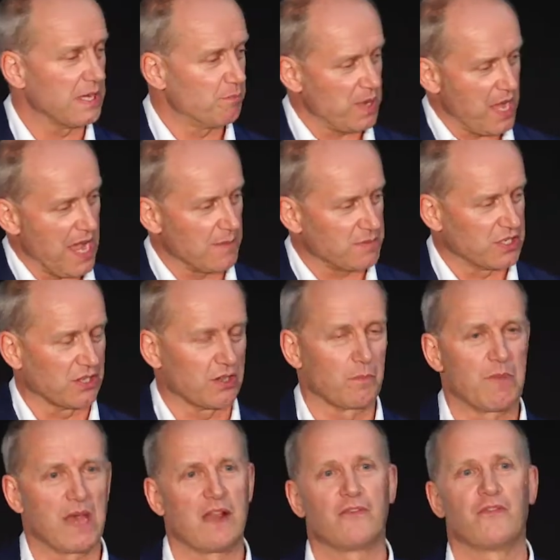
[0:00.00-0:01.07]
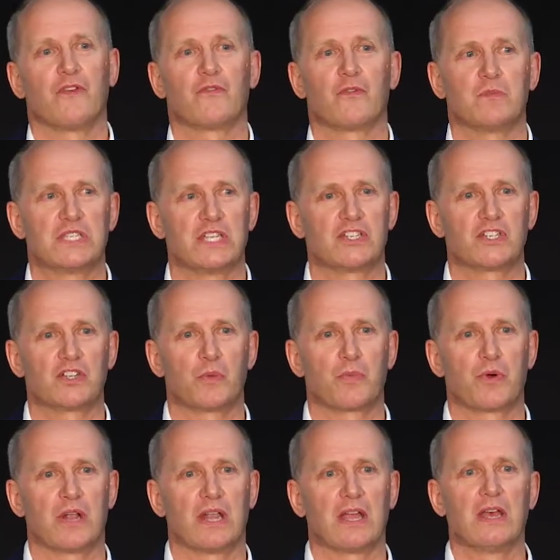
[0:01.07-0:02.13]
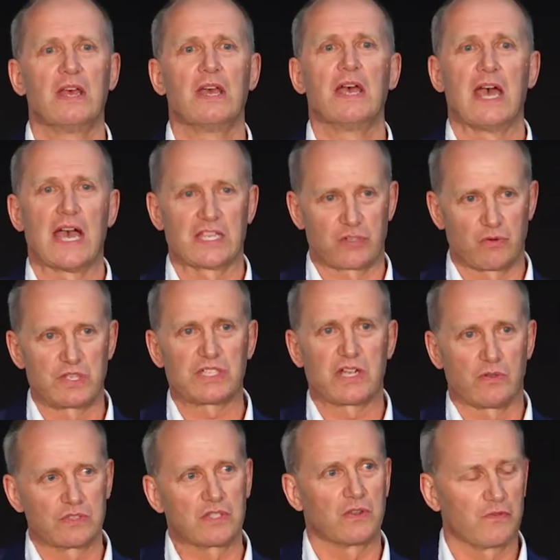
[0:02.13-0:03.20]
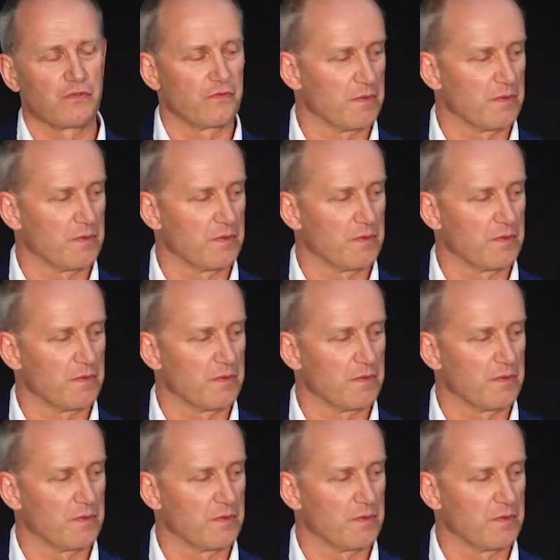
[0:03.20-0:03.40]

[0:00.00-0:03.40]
and perhaps it could benefit from digital print as a result of